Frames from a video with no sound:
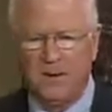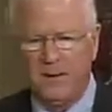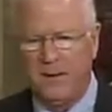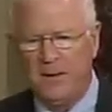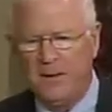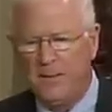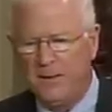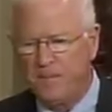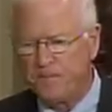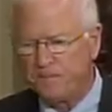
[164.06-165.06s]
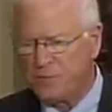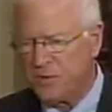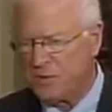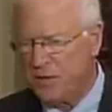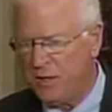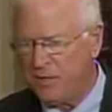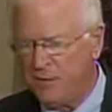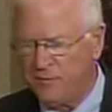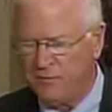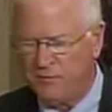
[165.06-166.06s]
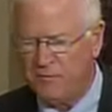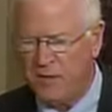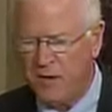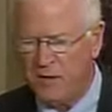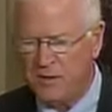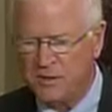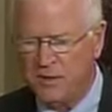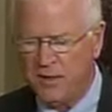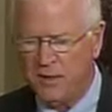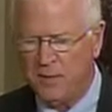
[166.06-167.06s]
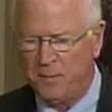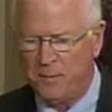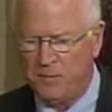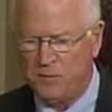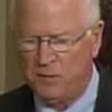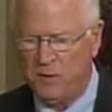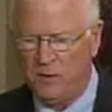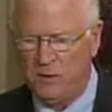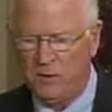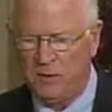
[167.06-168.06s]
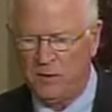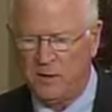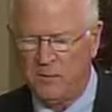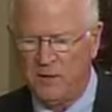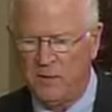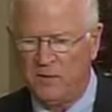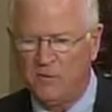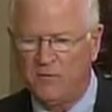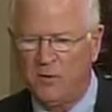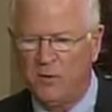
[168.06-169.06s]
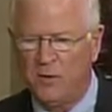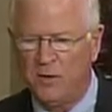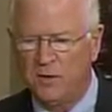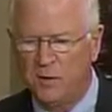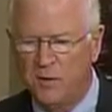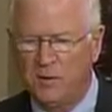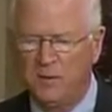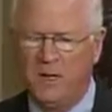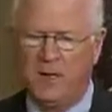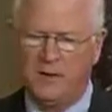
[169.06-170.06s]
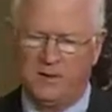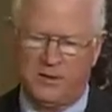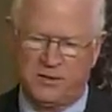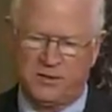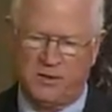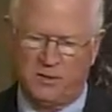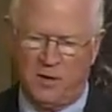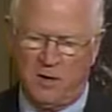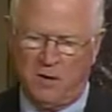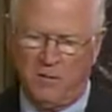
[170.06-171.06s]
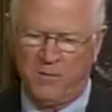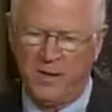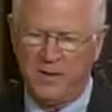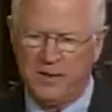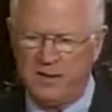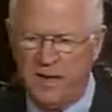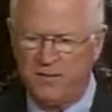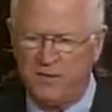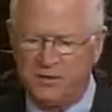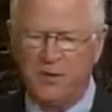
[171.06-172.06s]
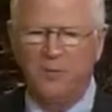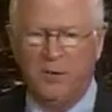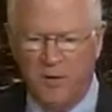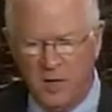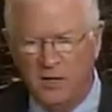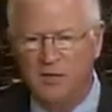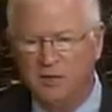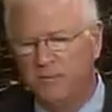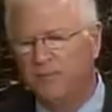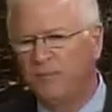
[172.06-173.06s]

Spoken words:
the senator from Florida just got up as we were coming onto the floor and talked about this so-called deficit reduction.